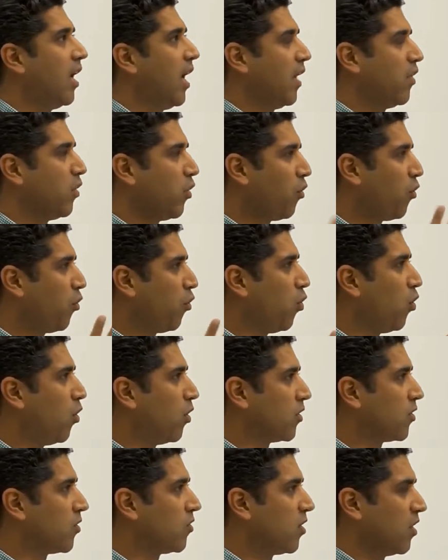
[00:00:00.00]
and the
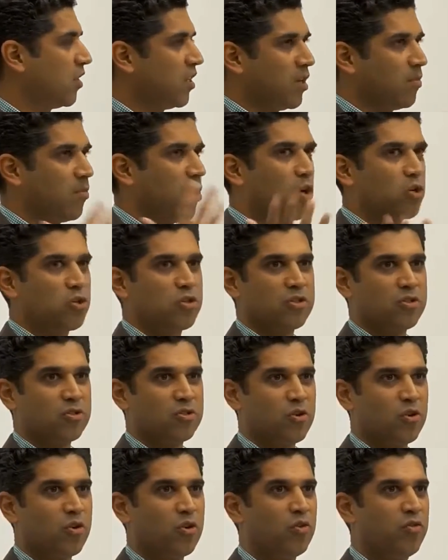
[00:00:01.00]
thoughts and the
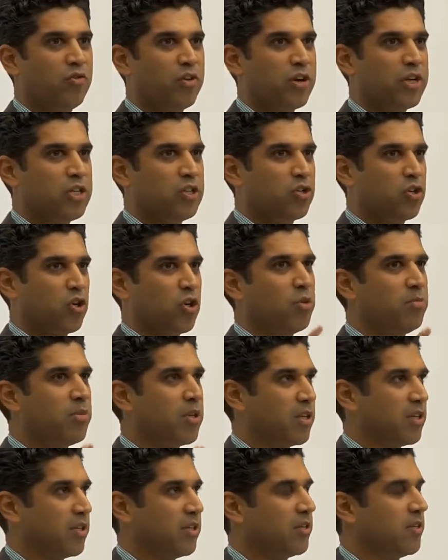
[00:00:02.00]
emotions, all very
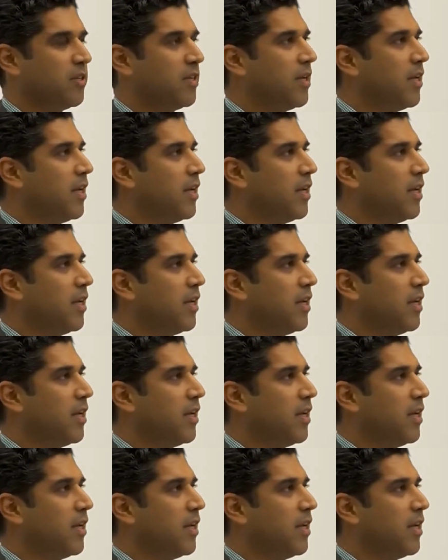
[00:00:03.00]
turbulent.